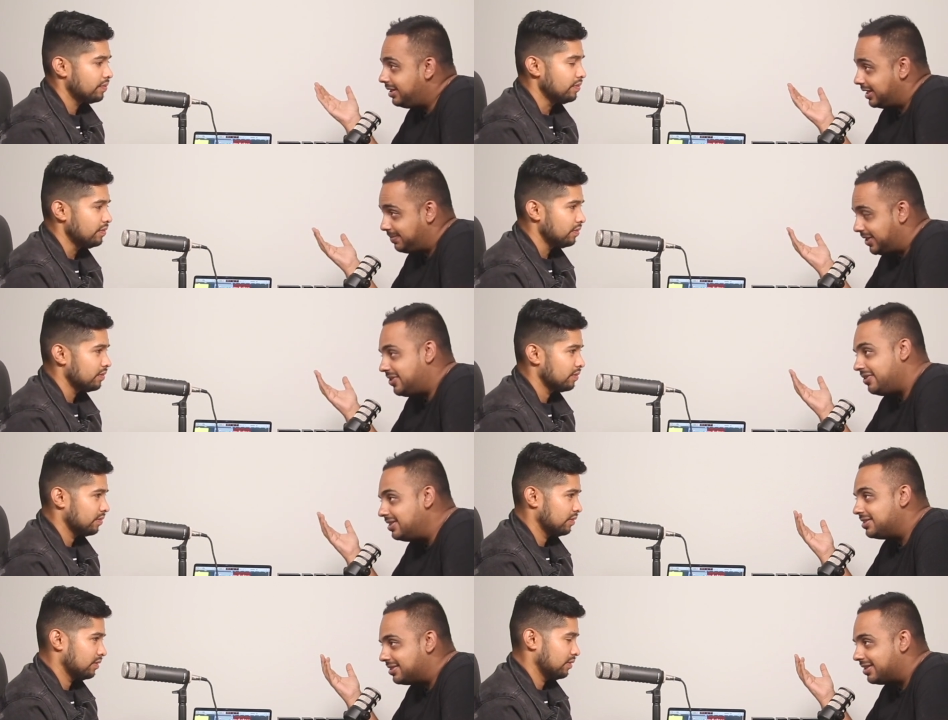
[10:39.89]
Speaker 1: it's been two
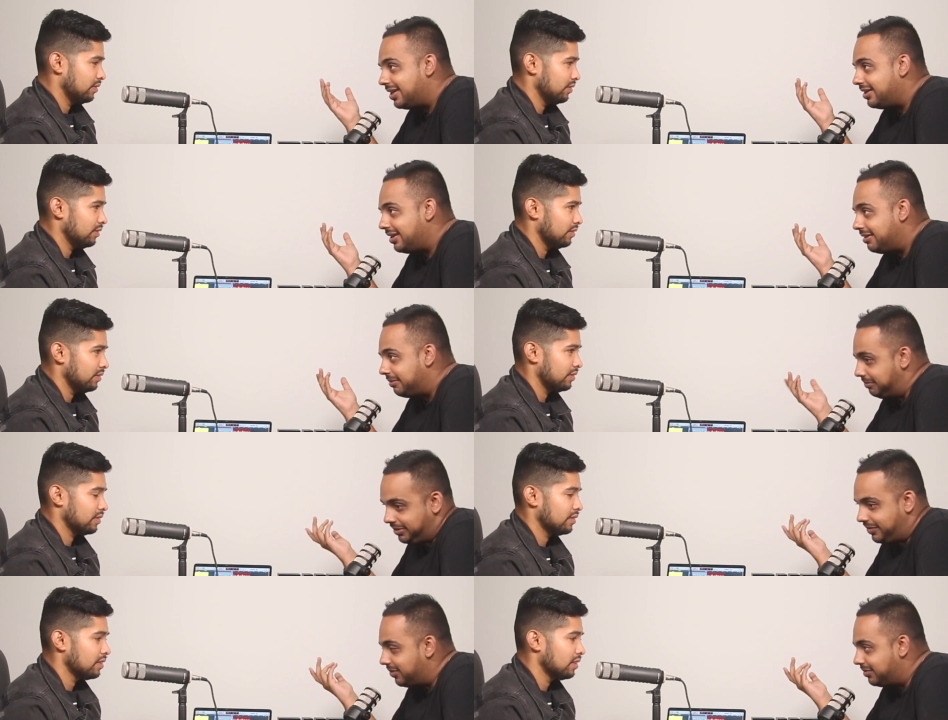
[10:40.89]
years since that, and
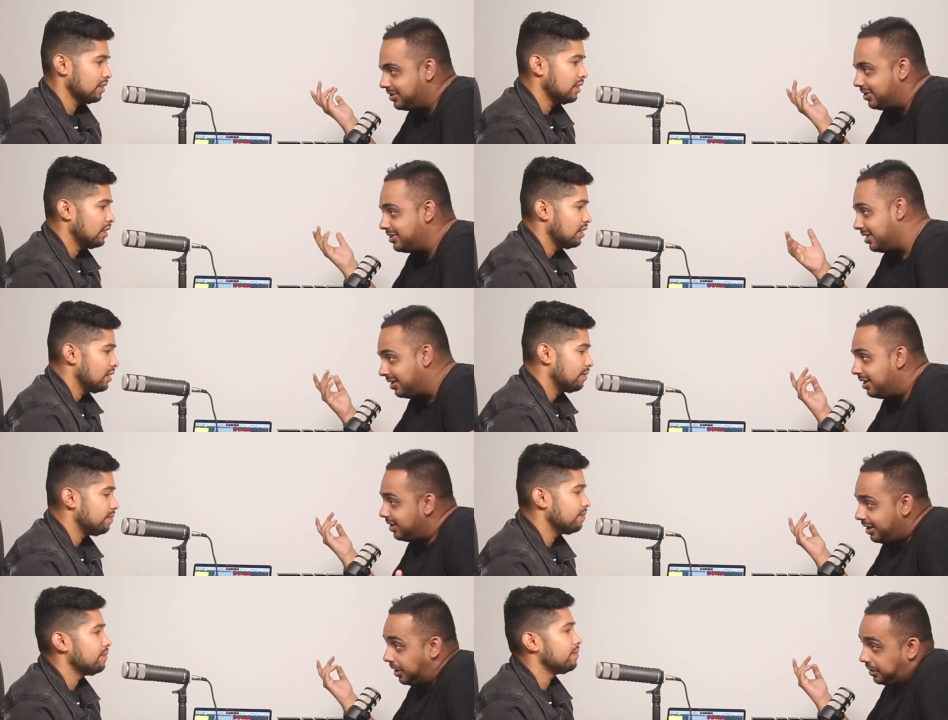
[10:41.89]
everyone wants to know. So
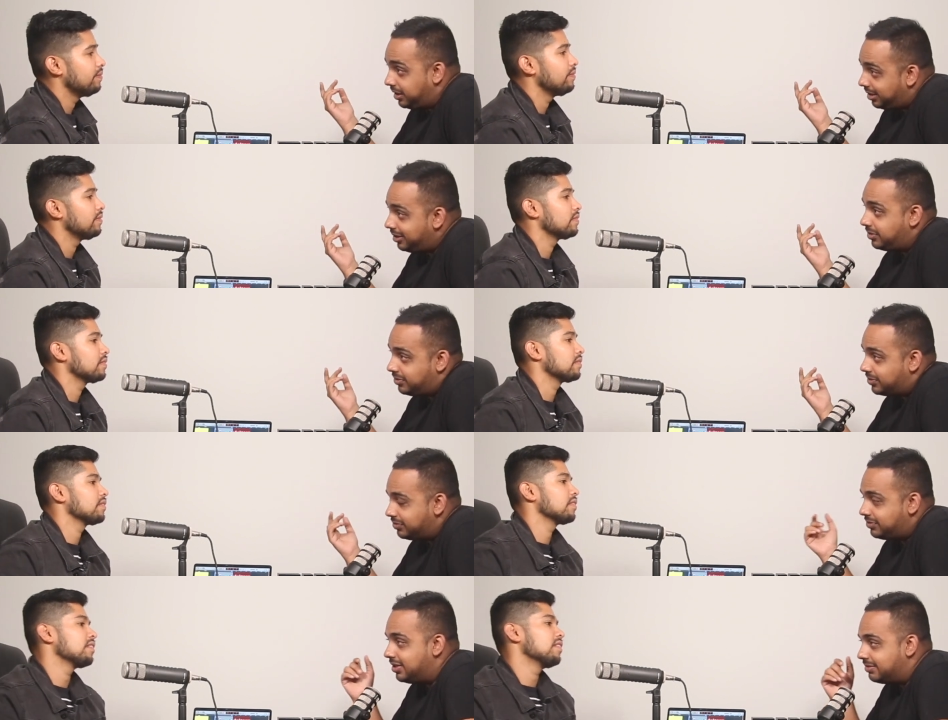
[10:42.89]
it, they could
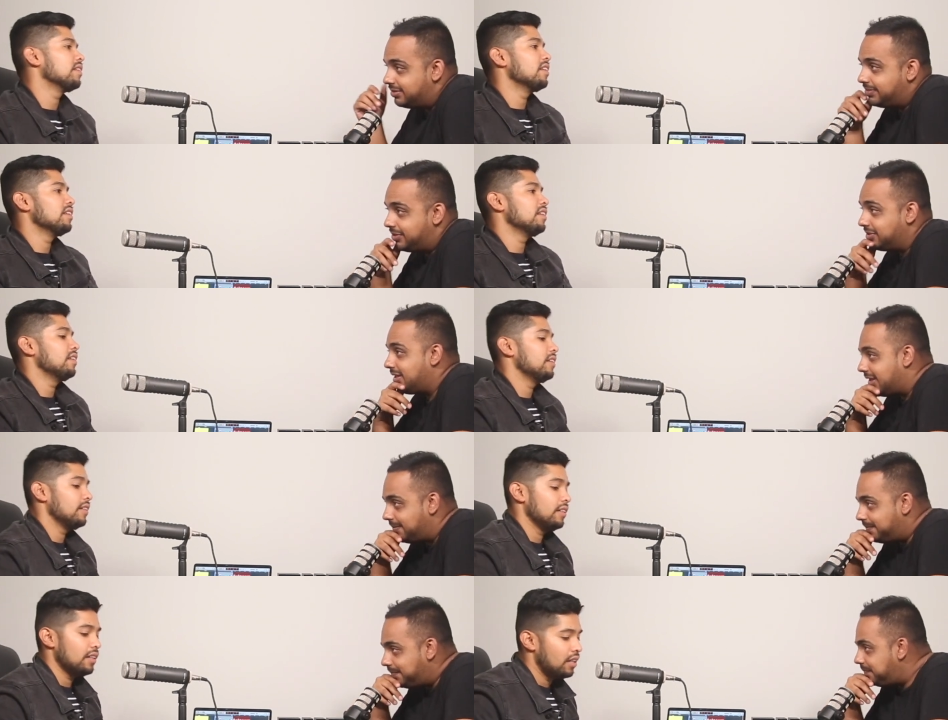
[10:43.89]
draw a good number because of
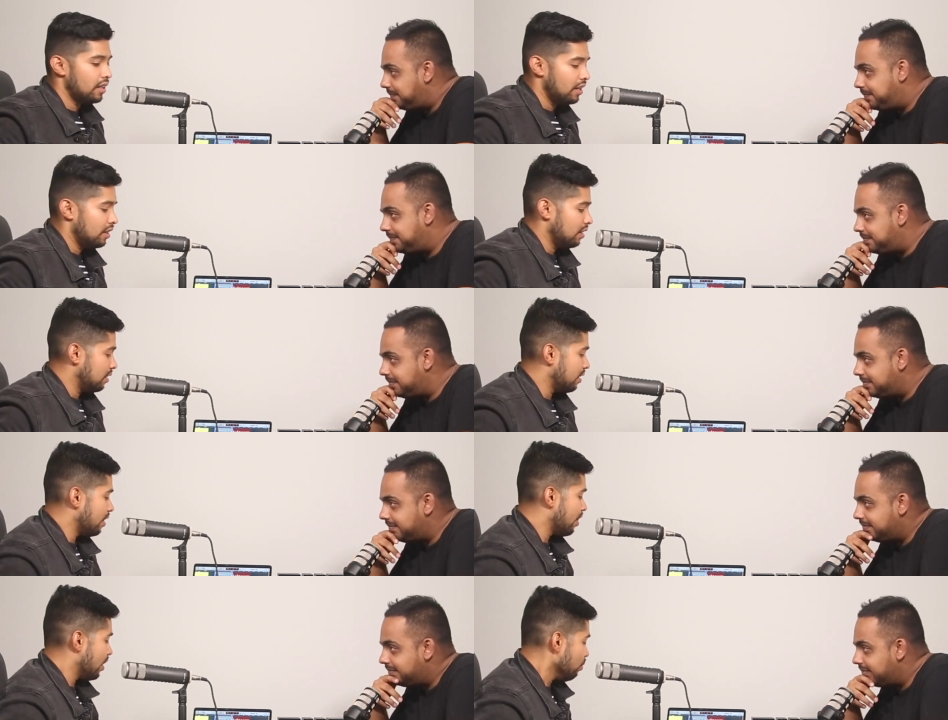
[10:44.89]
that.
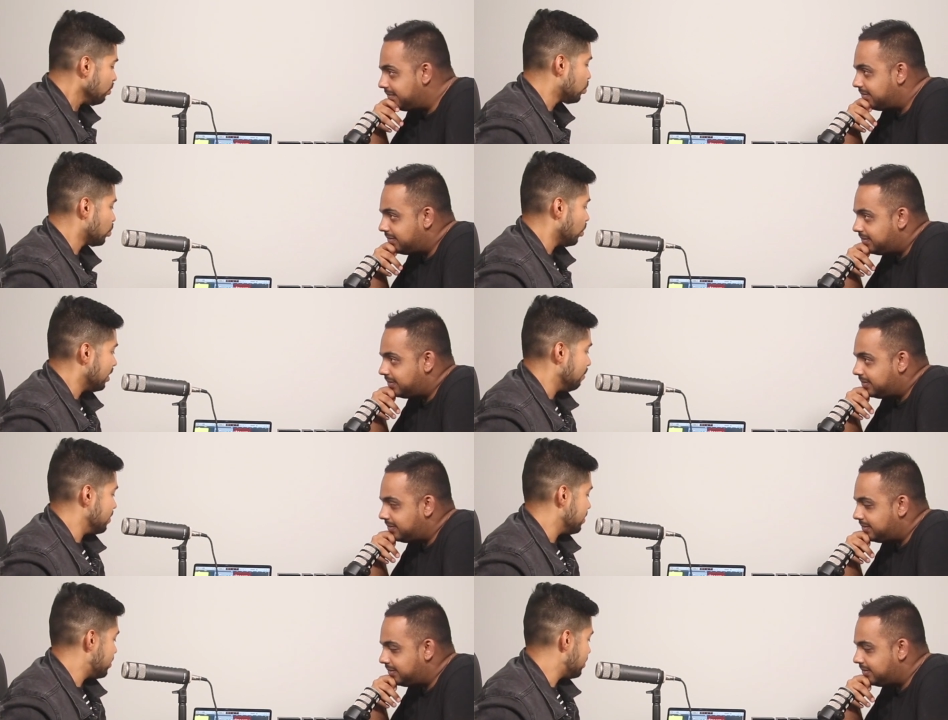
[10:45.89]
Speaker 2: They will draw
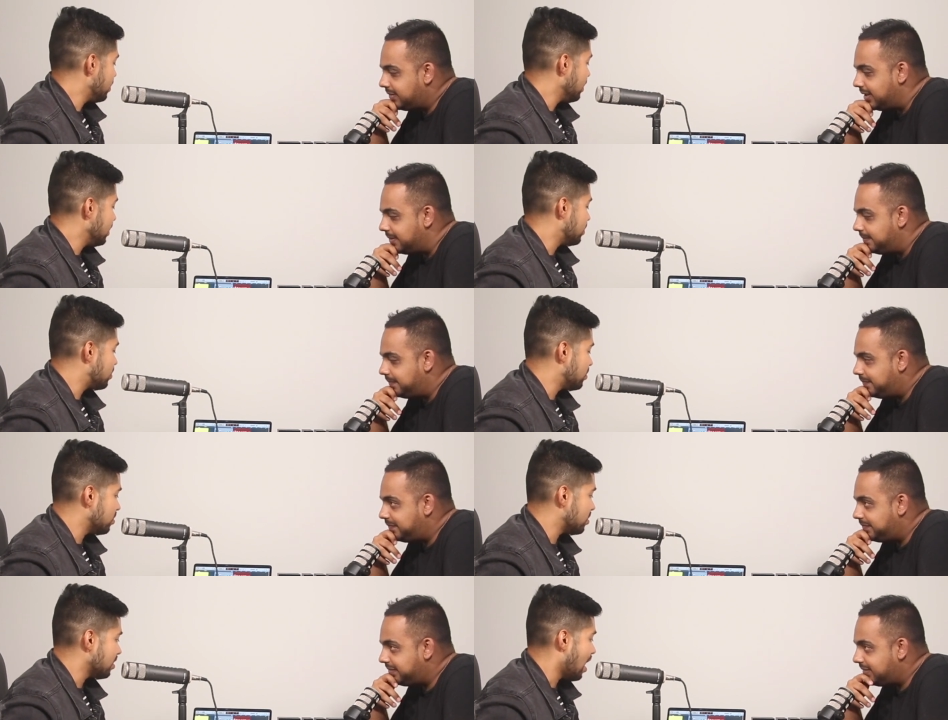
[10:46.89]
numbers. Yeah. It's
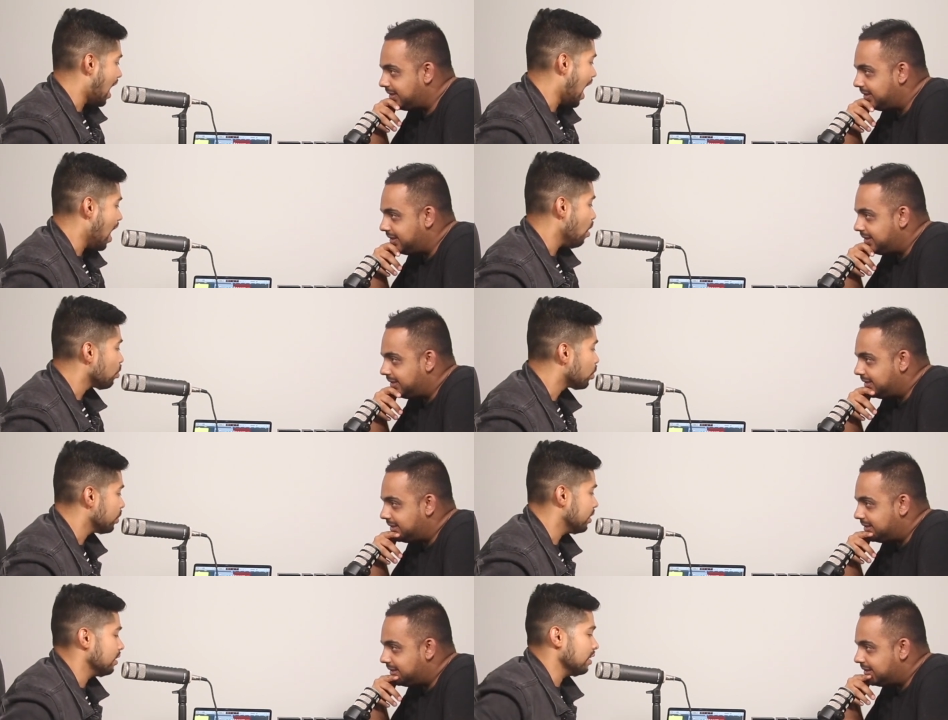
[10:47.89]
just how
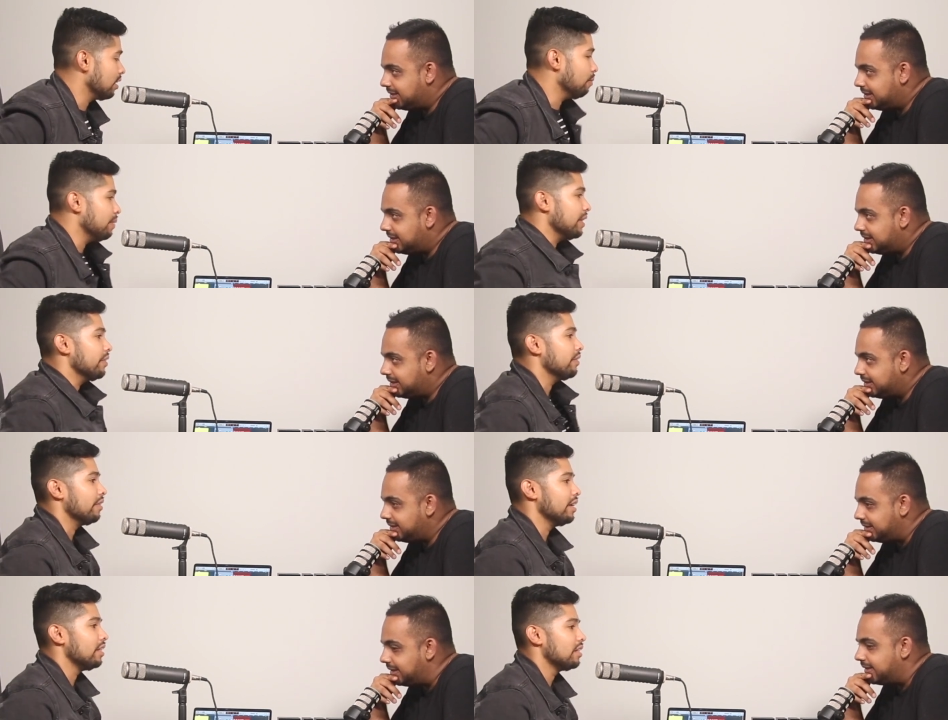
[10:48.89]
good it'll be,
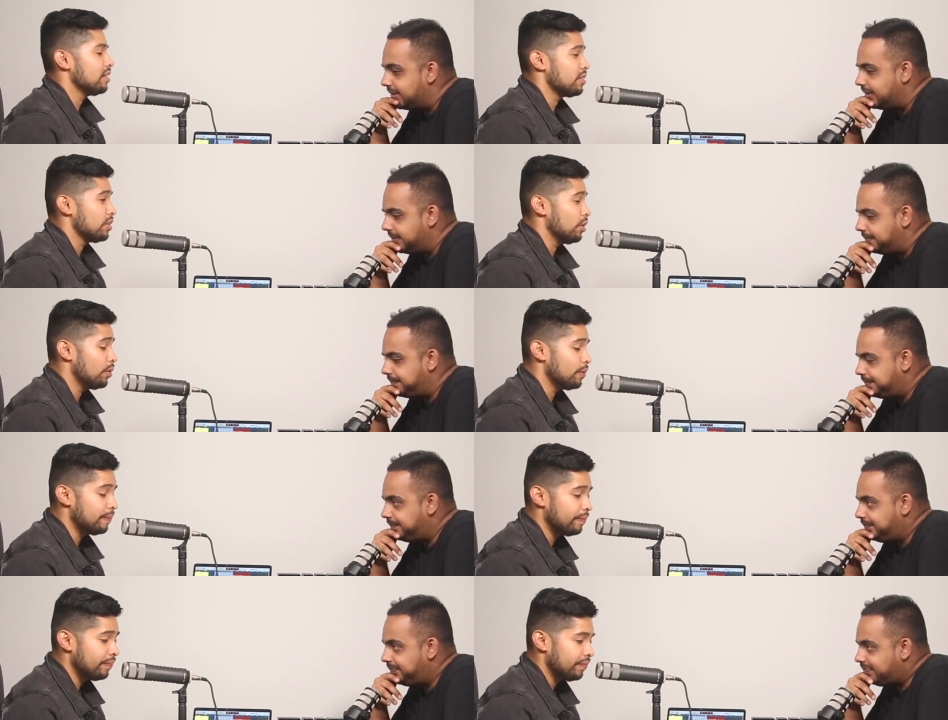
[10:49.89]
right? Yeah, yeah.
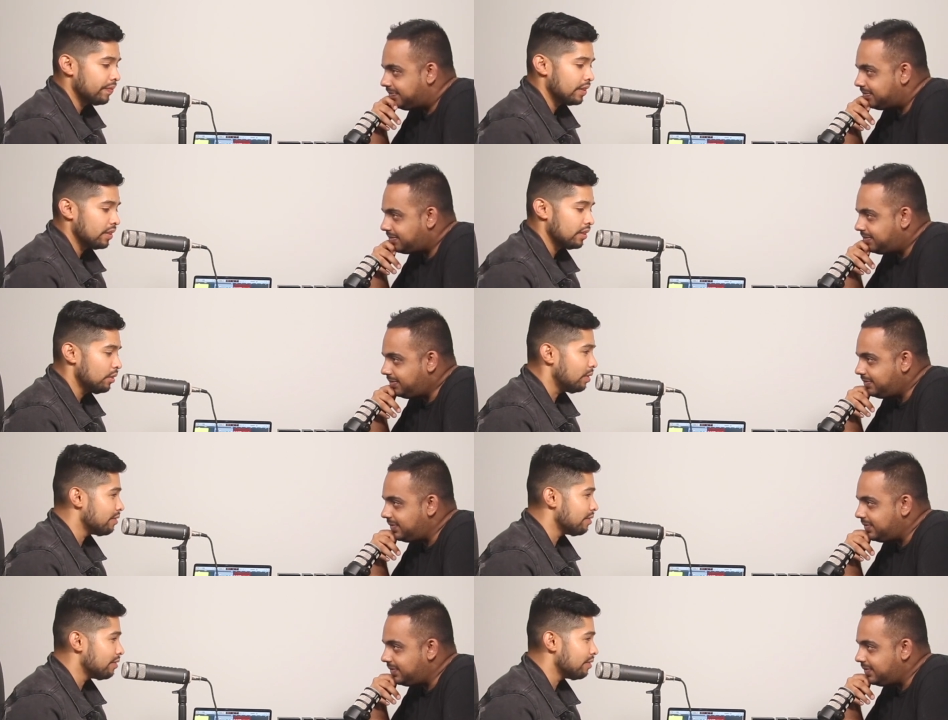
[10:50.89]
So, you know what